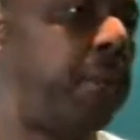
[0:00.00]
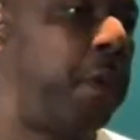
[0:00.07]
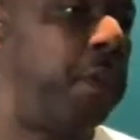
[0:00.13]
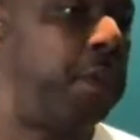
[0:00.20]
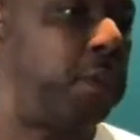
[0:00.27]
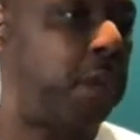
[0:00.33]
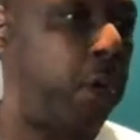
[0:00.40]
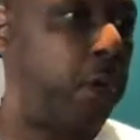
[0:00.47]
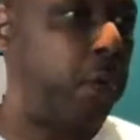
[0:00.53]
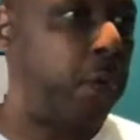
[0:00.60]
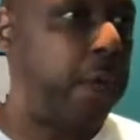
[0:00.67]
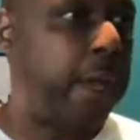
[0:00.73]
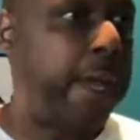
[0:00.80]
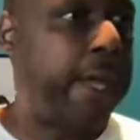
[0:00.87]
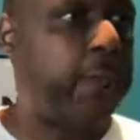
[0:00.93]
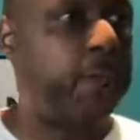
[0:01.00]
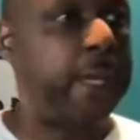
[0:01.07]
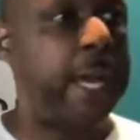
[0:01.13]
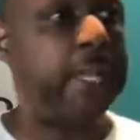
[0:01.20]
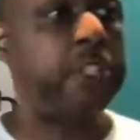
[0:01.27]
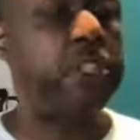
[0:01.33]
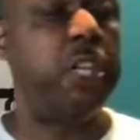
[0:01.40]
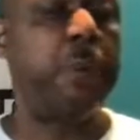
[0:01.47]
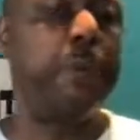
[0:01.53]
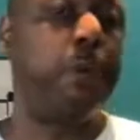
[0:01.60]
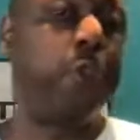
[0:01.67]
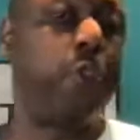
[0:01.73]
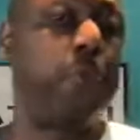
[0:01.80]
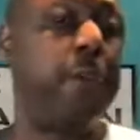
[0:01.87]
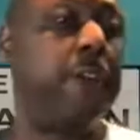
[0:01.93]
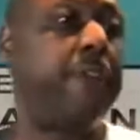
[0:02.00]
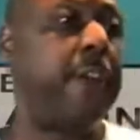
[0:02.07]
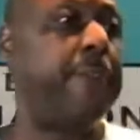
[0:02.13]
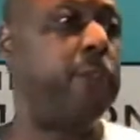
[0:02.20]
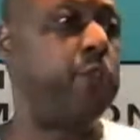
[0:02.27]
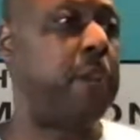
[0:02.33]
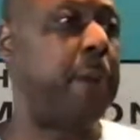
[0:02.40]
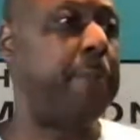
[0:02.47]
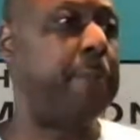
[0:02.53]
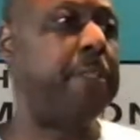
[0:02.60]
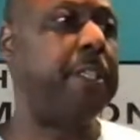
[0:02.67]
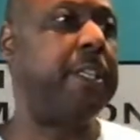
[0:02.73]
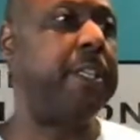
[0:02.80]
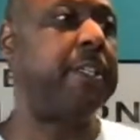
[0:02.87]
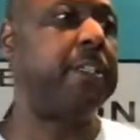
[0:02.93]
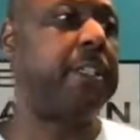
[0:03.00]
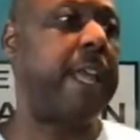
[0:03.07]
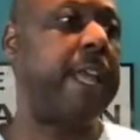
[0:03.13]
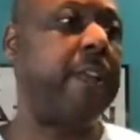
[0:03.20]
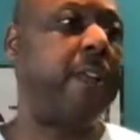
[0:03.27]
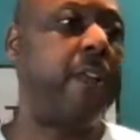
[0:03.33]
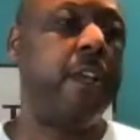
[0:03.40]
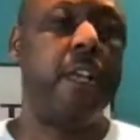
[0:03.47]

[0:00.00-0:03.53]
So as you guys jump on, do me a favor, drop your city and state.